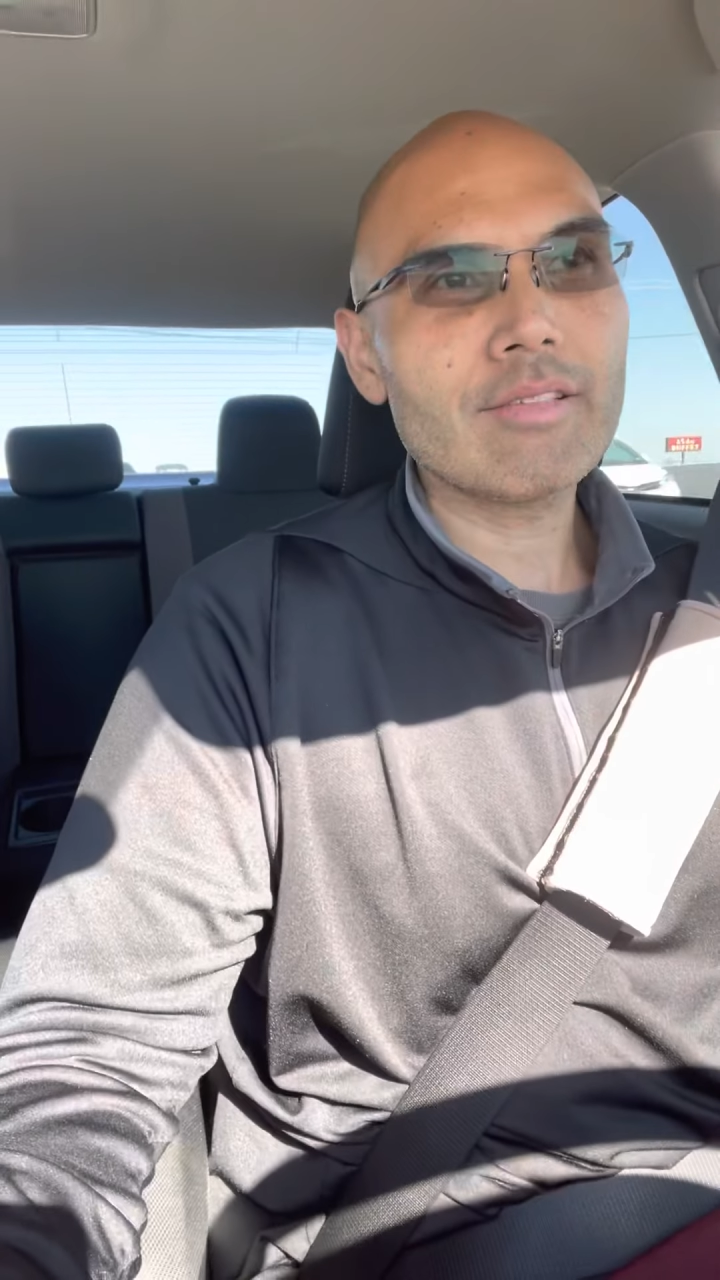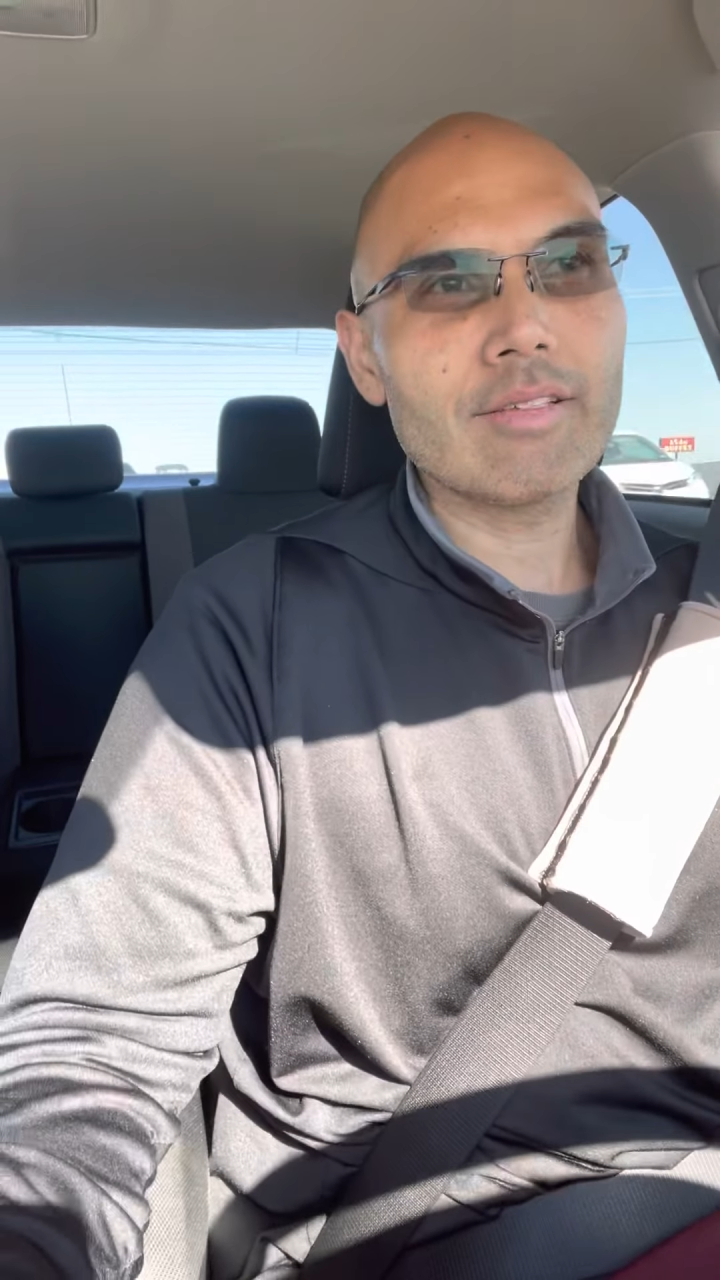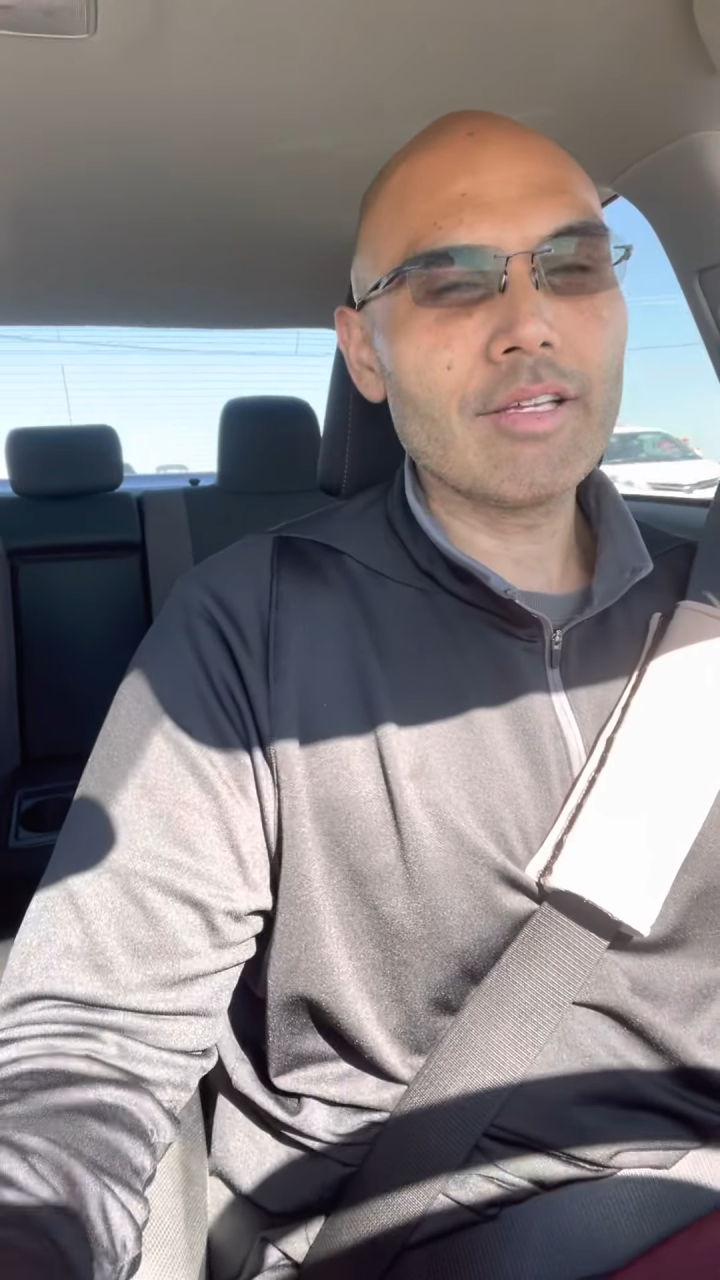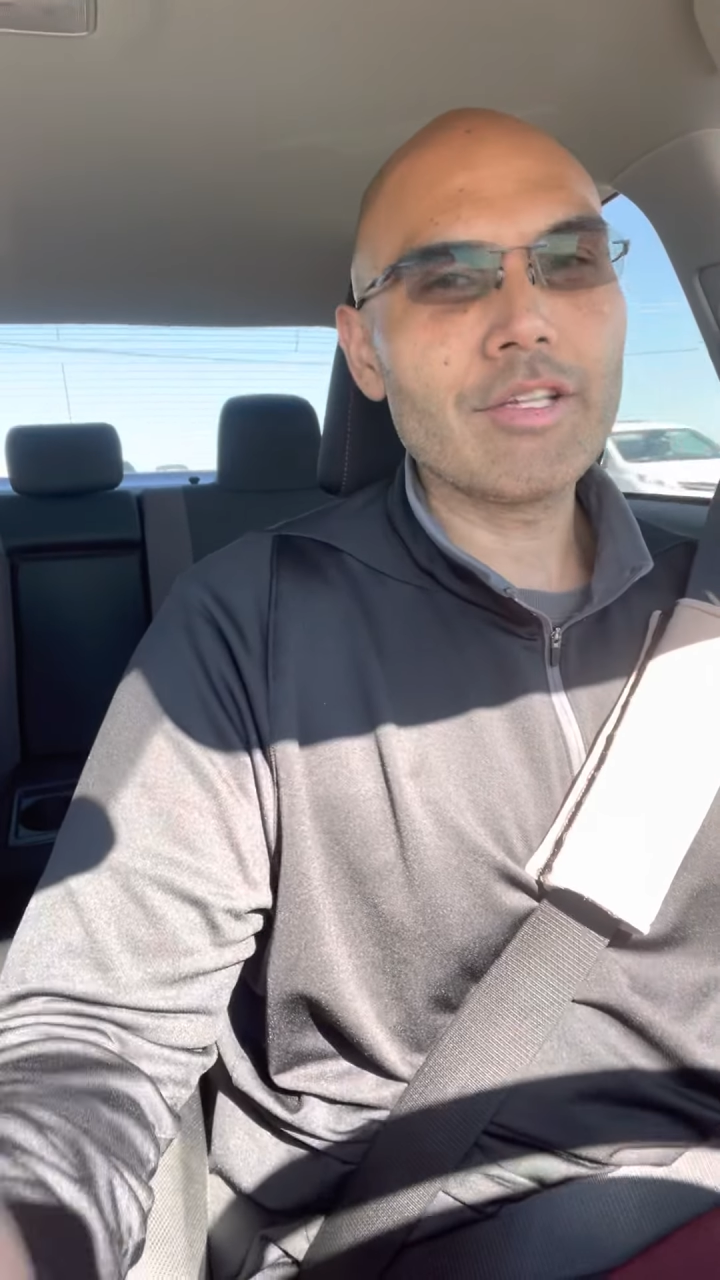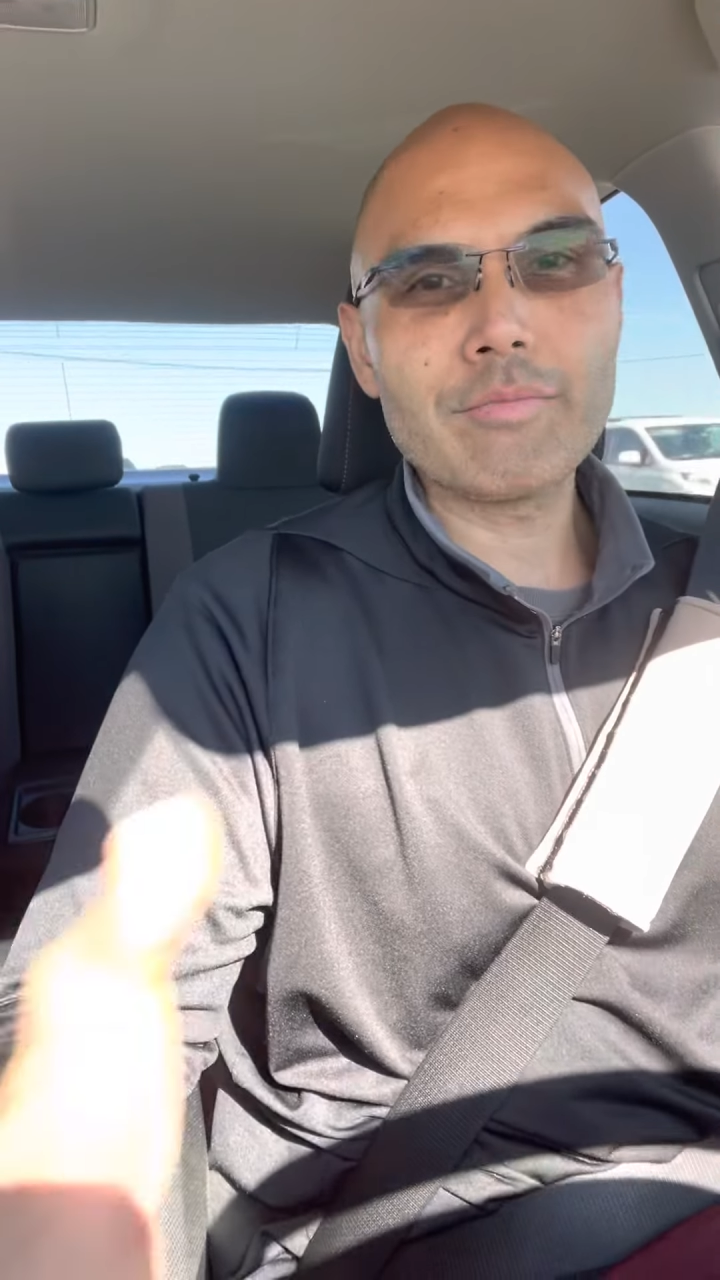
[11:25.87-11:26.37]

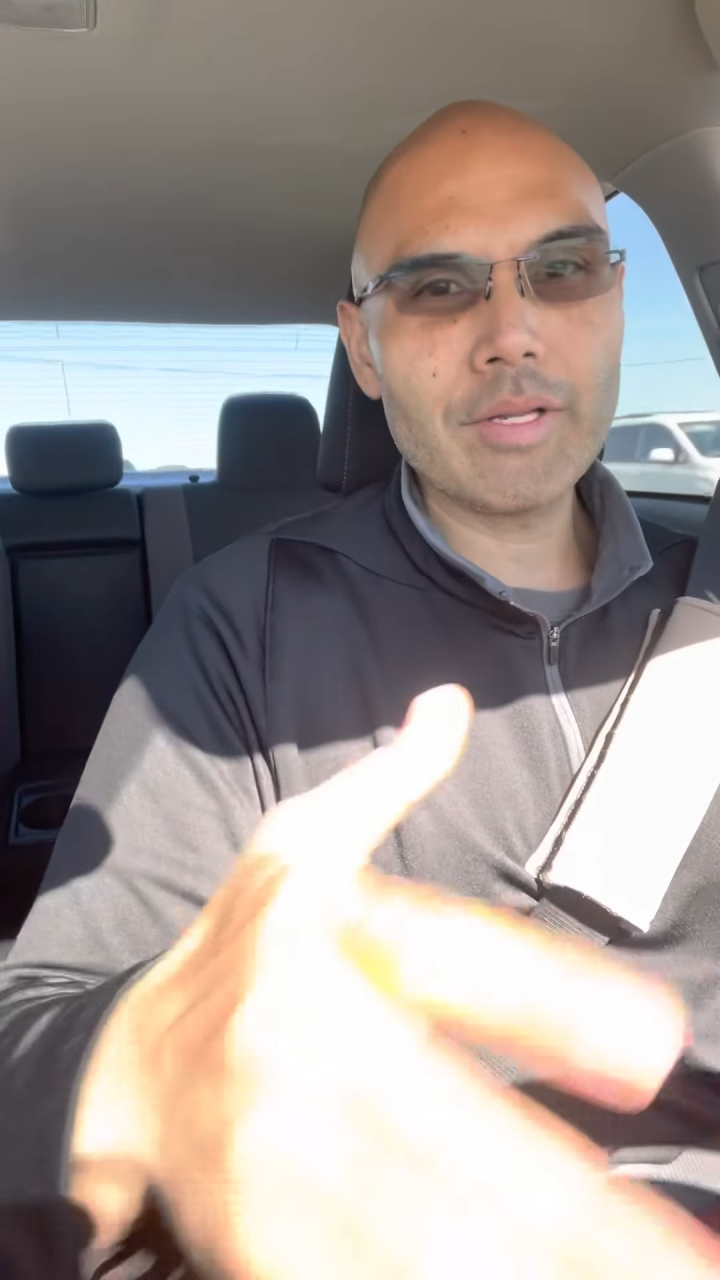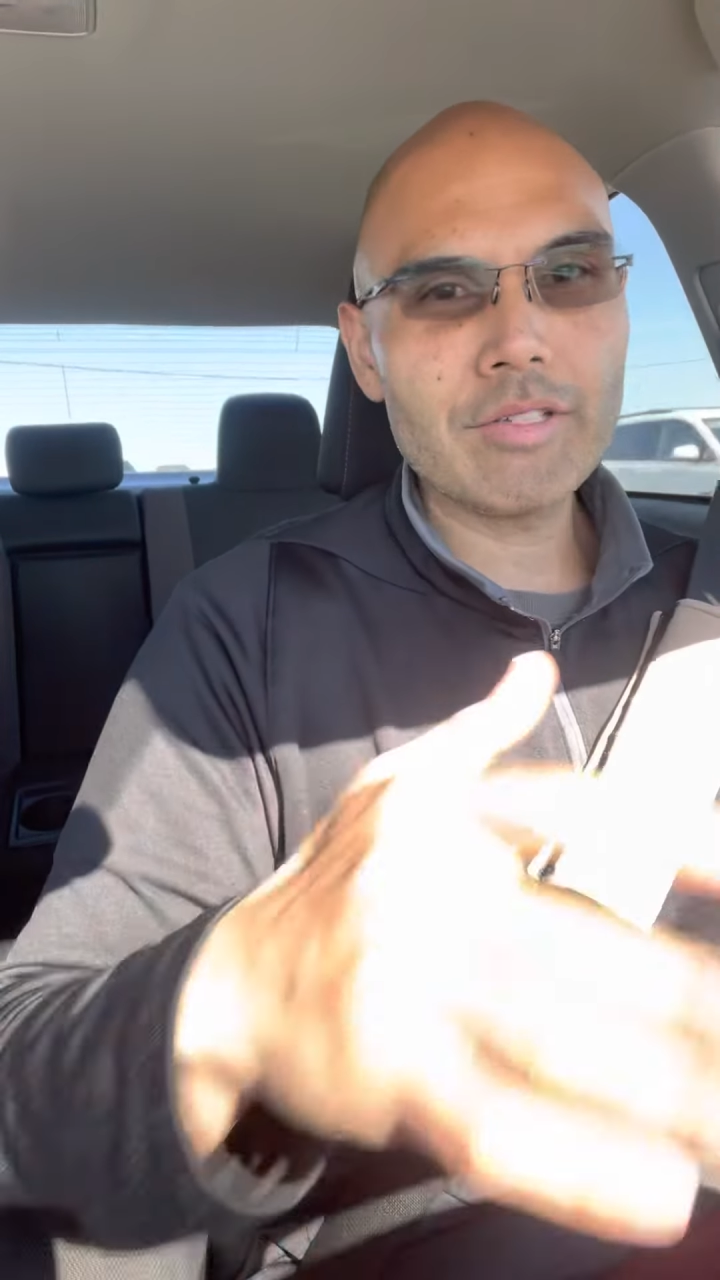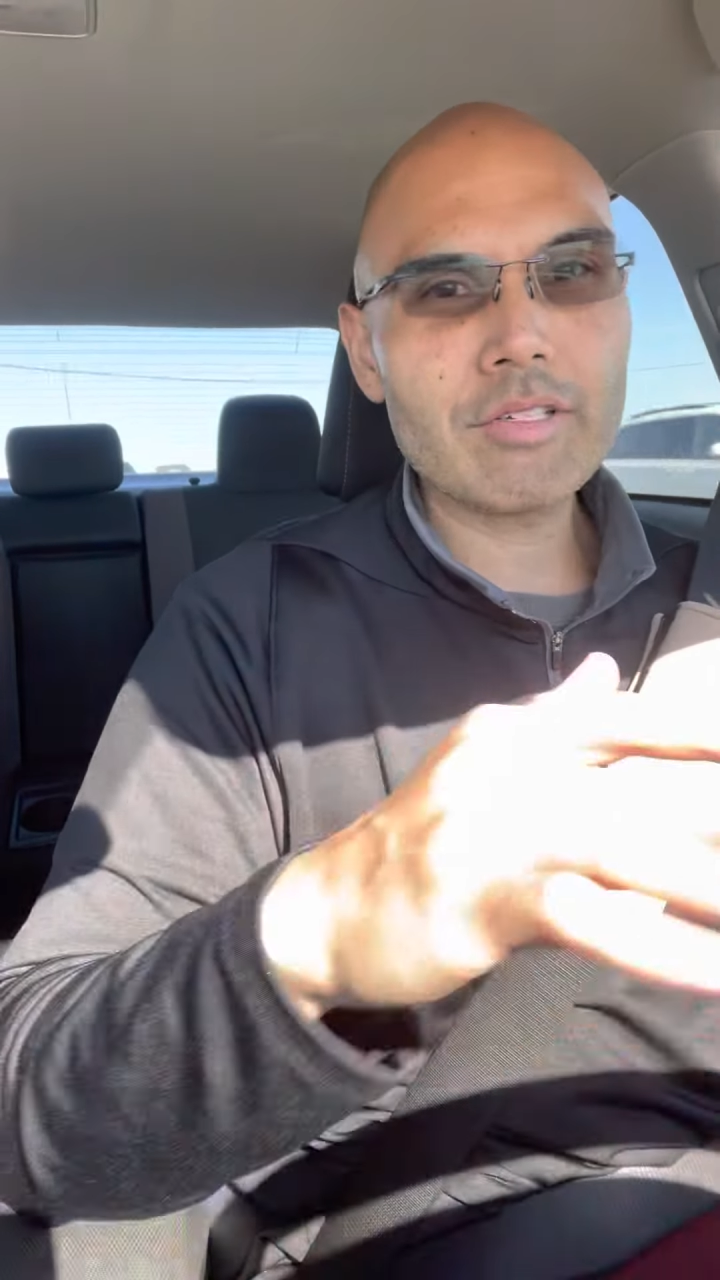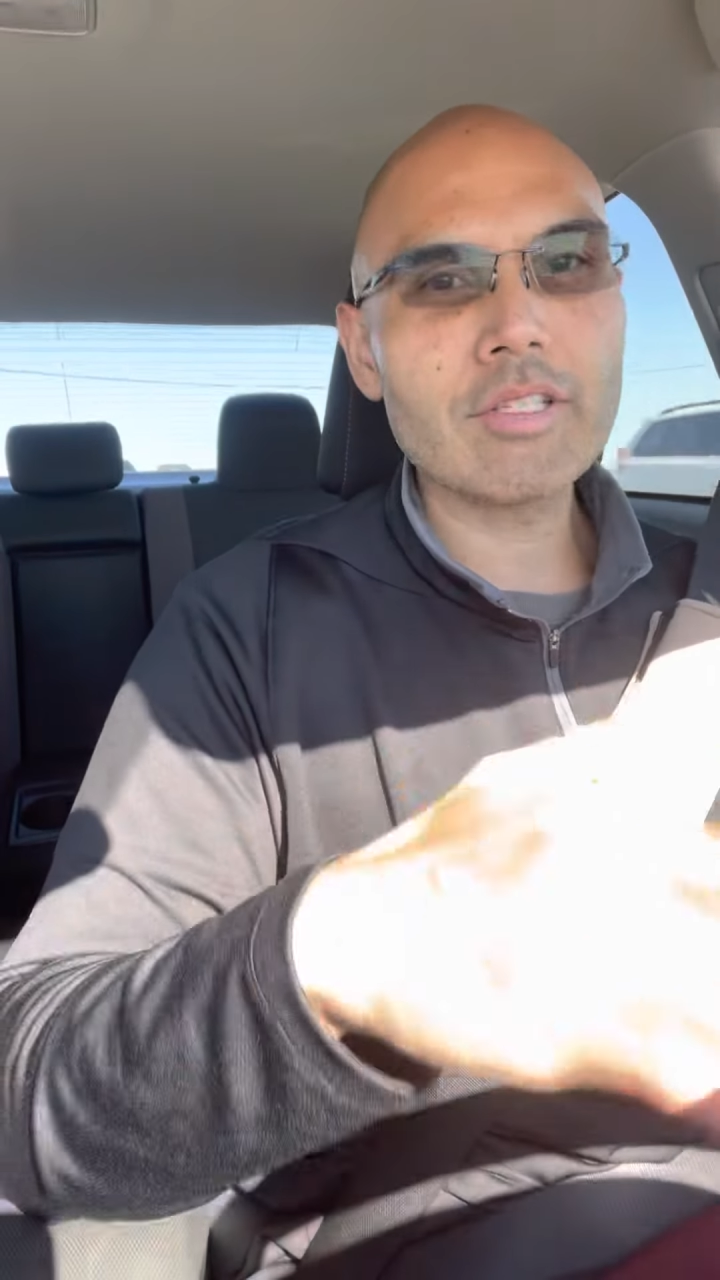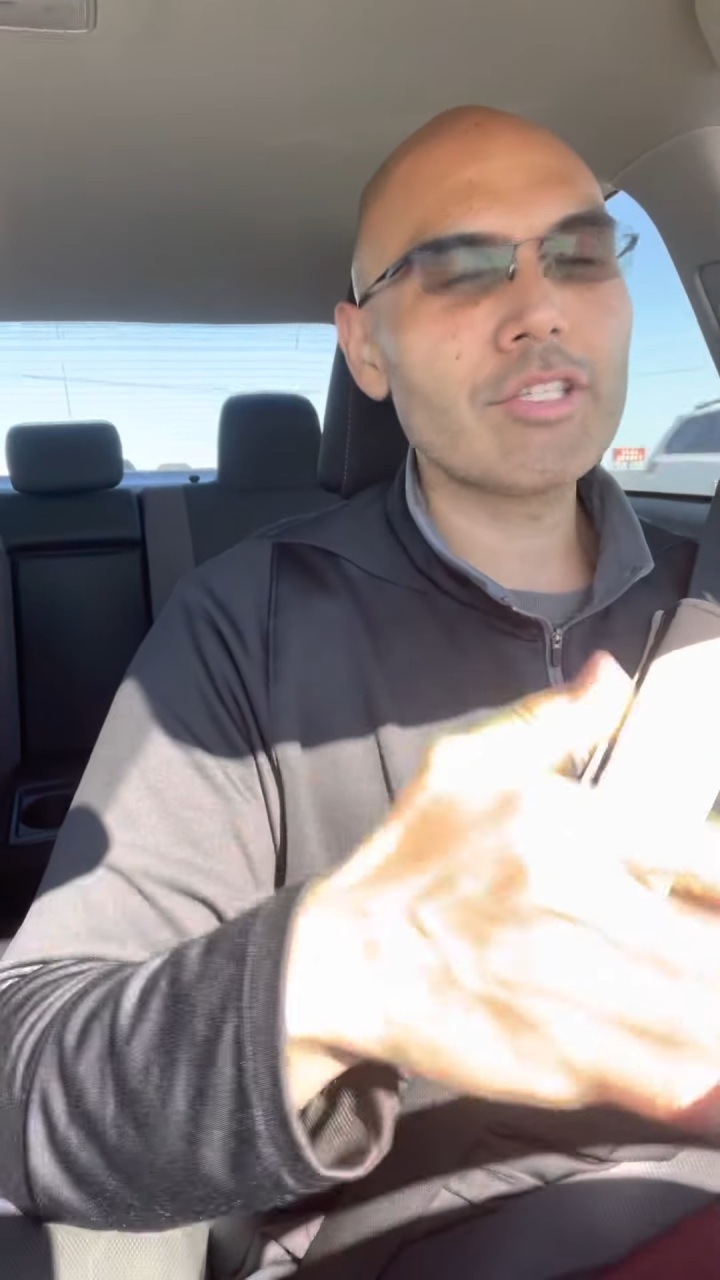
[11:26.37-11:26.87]
is
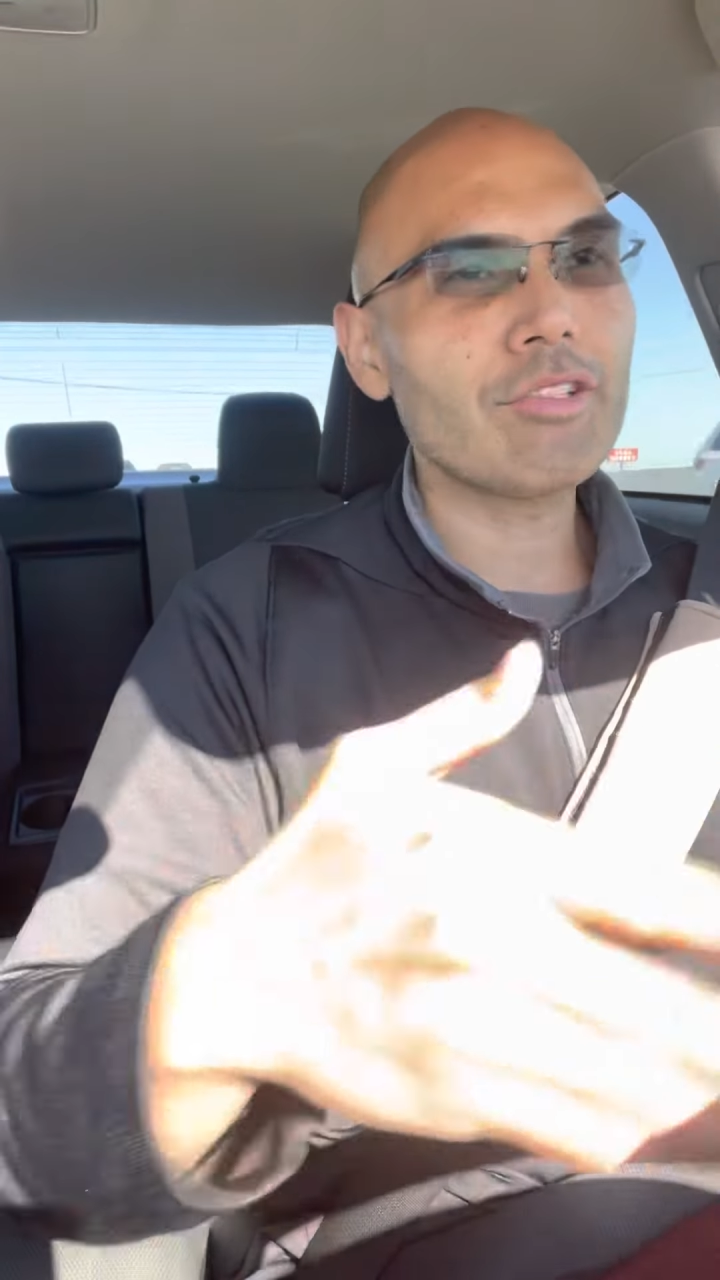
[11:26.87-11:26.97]
basically just